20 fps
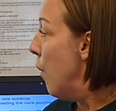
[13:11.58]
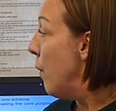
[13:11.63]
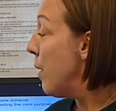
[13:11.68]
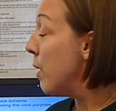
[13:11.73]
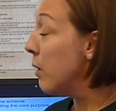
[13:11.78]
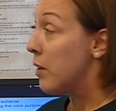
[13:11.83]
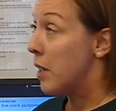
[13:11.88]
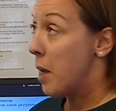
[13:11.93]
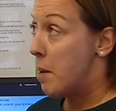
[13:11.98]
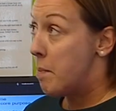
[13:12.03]

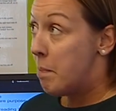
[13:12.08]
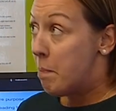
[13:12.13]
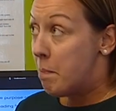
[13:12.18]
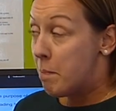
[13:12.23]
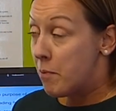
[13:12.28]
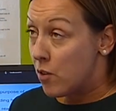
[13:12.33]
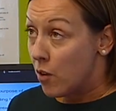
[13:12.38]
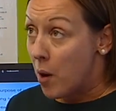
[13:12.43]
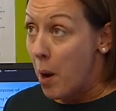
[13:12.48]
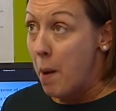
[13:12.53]
We also
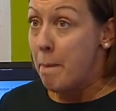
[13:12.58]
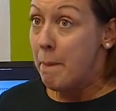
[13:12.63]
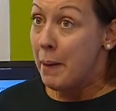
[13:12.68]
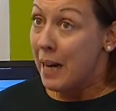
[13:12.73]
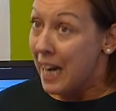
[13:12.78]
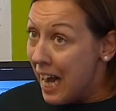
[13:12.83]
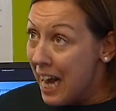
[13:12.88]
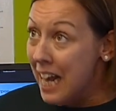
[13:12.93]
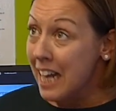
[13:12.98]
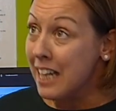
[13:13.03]
try and
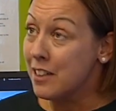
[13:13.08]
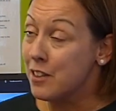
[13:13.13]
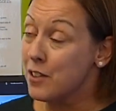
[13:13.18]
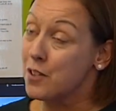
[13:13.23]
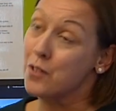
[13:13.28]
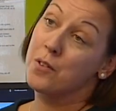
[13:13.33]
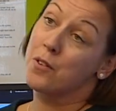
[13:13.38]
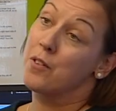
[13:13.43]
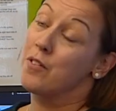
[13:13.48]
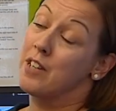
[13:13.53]
plan
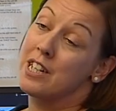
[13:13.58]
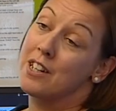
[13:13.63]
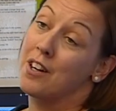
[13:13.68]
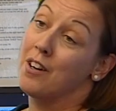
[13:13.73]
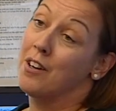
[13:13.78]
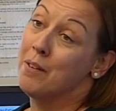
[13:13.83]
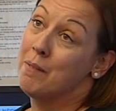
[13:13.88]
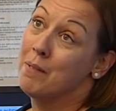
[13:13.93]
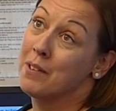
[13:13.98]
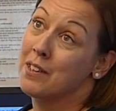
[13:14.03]
story
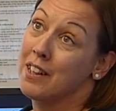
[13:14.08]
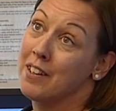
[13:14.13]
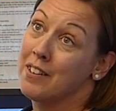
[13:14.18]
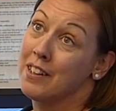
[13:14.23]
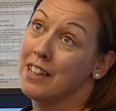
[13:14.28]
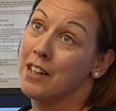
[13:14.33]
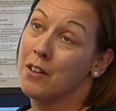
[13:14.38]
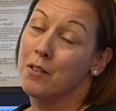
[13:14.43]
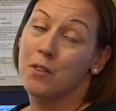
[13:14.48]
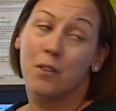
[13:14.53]
time so
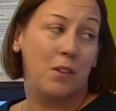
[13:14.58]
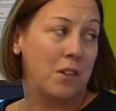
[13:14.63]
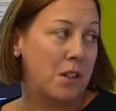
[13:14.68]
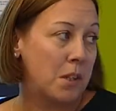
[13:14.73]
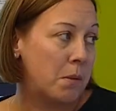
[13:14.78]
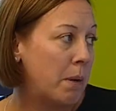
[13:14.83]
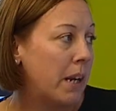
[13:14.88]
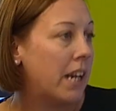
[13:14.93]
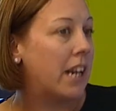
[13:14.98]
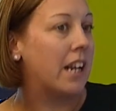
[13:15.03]
that you're not
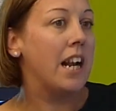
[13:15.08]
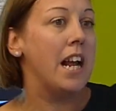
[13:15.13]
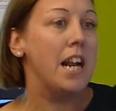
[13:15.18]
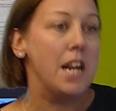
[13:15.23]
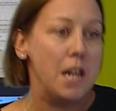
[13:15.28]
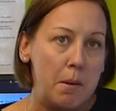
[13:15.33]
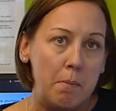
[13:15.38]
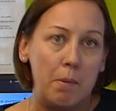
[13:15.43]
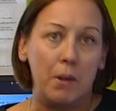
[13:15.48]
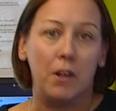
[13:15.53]
just picking any